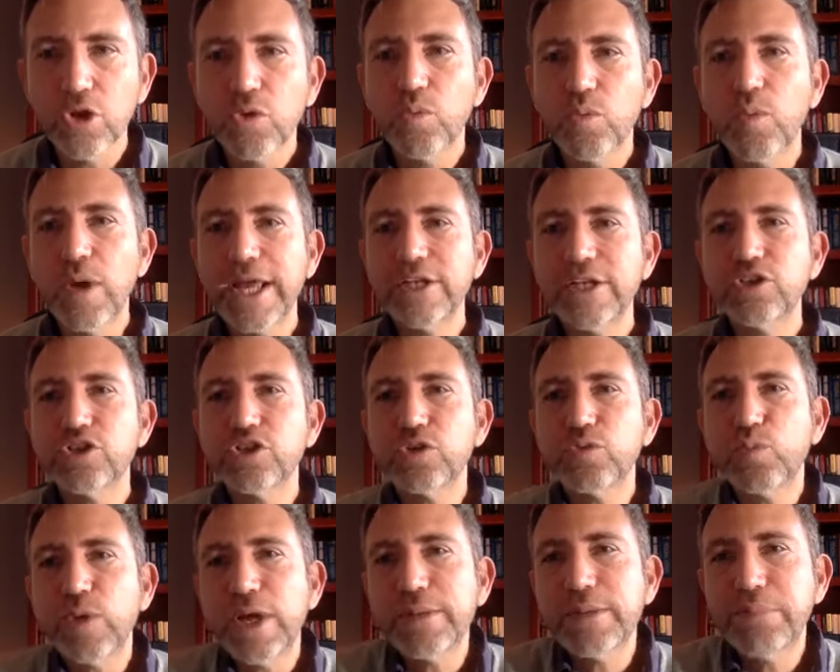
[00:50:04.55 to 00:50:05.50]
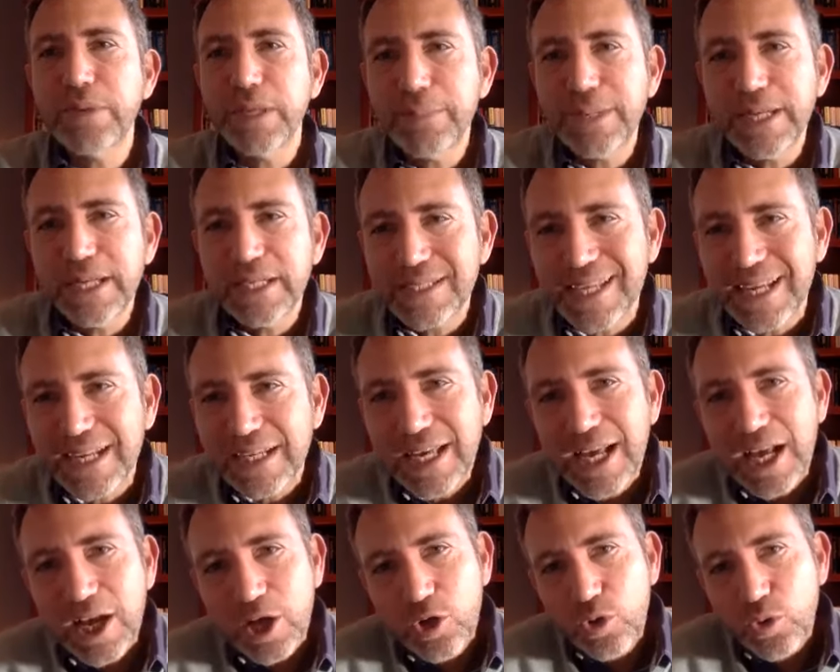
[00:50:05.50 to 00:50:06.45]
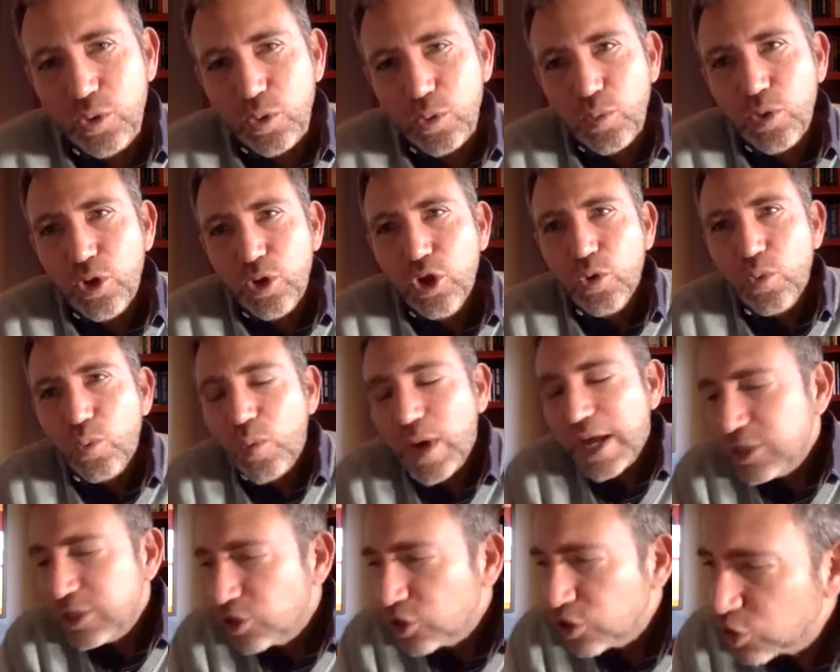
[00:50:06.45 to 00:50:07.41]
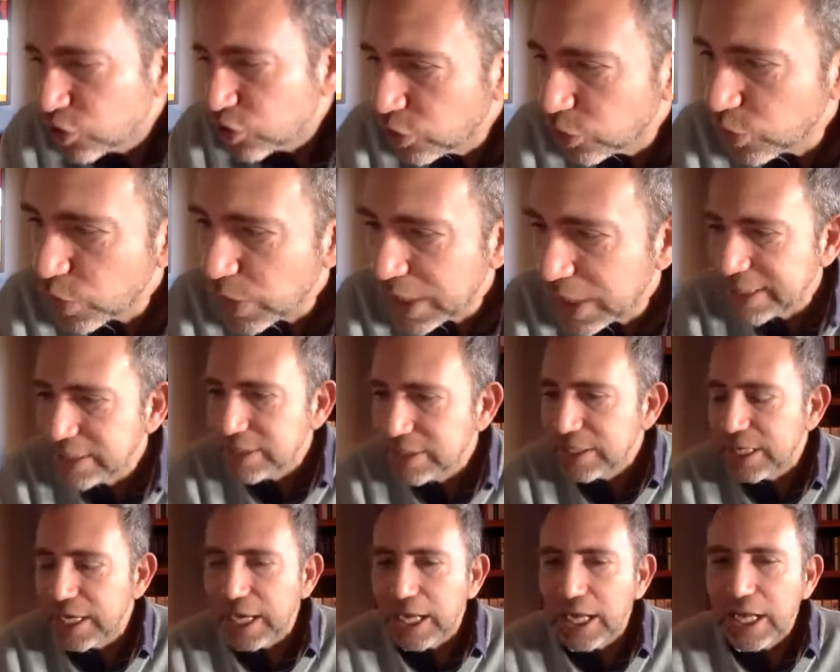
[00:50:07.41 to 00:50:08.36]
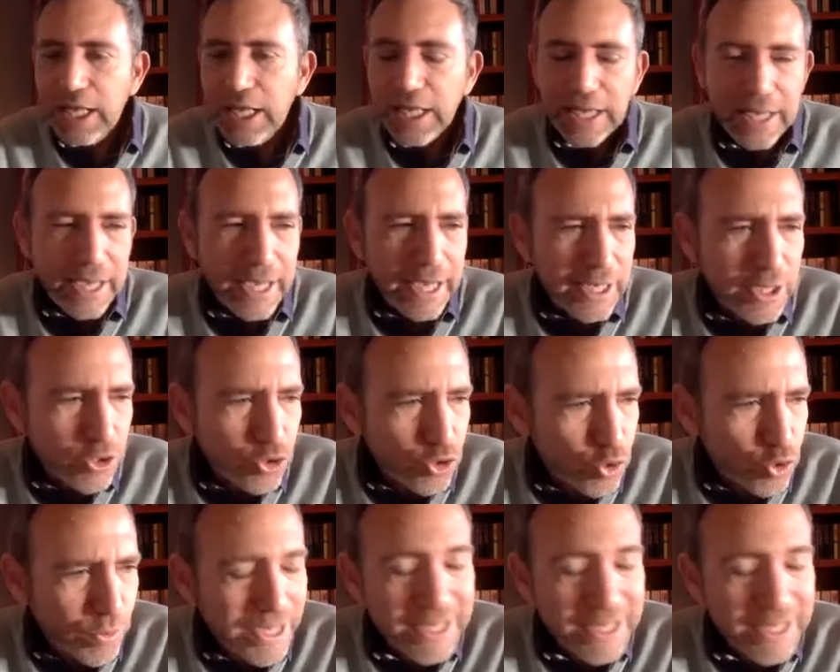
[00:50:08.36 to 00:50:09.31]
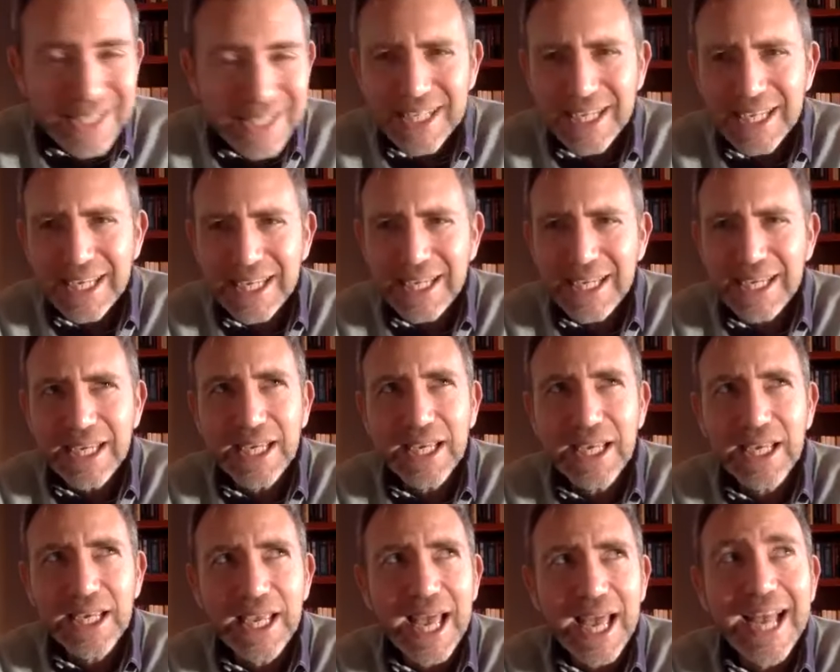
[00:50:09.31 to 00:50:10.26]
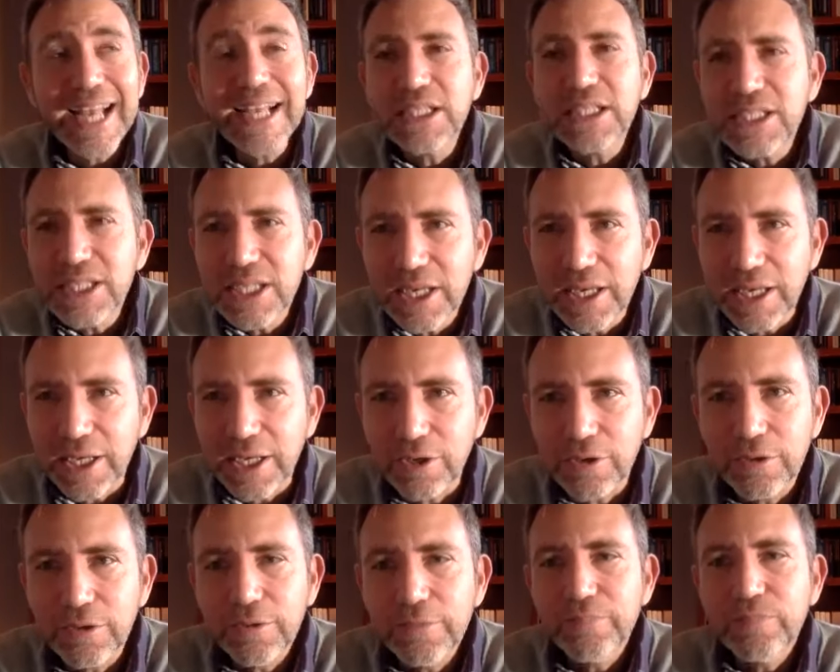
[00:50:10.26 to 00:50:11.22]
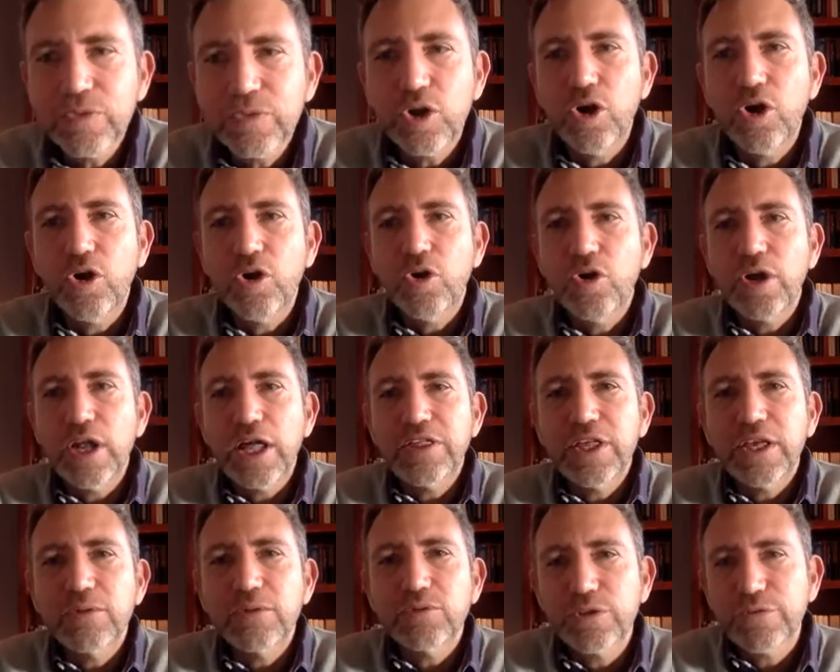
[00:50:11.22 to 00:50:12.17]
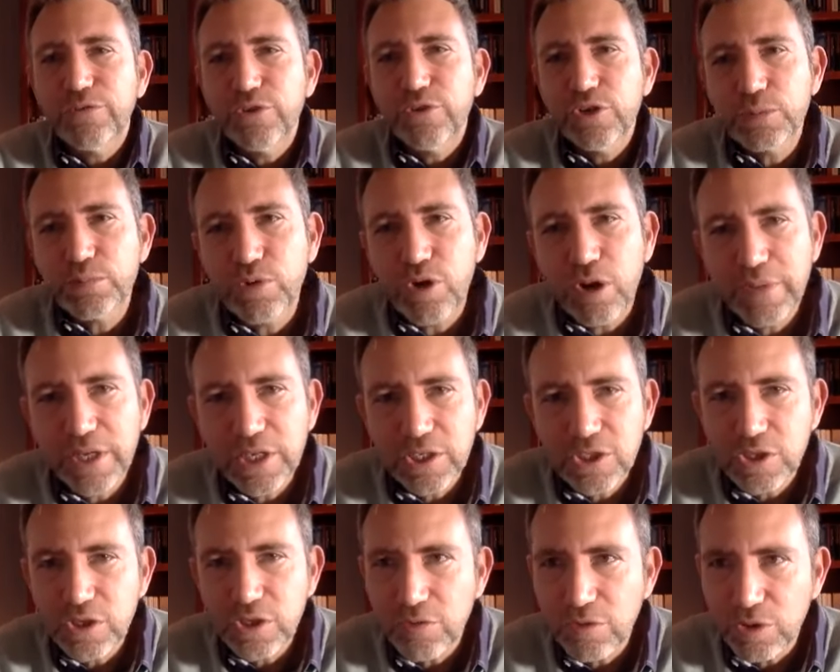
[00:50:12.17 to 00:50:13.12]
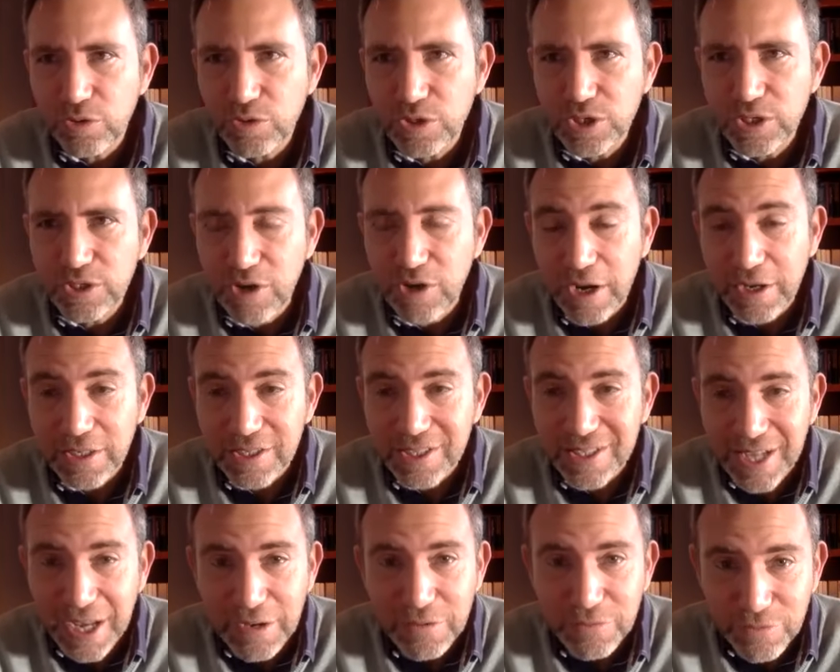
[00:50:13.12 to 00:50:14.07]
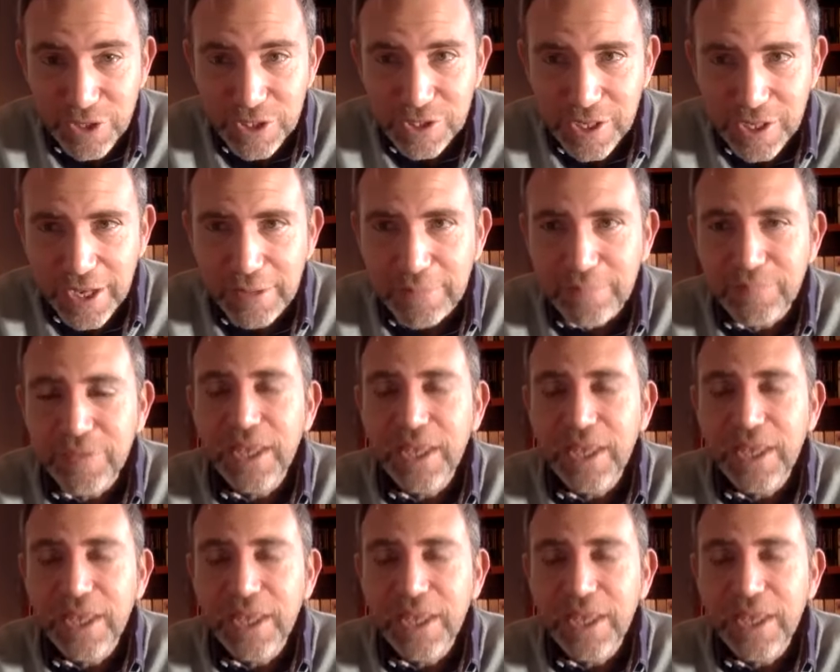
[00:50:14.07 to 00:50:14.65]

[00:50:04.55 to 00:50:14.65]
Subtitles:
When Bibi Netanyahu went to India in 2018 on, I think it was the first prime ministerial state visit,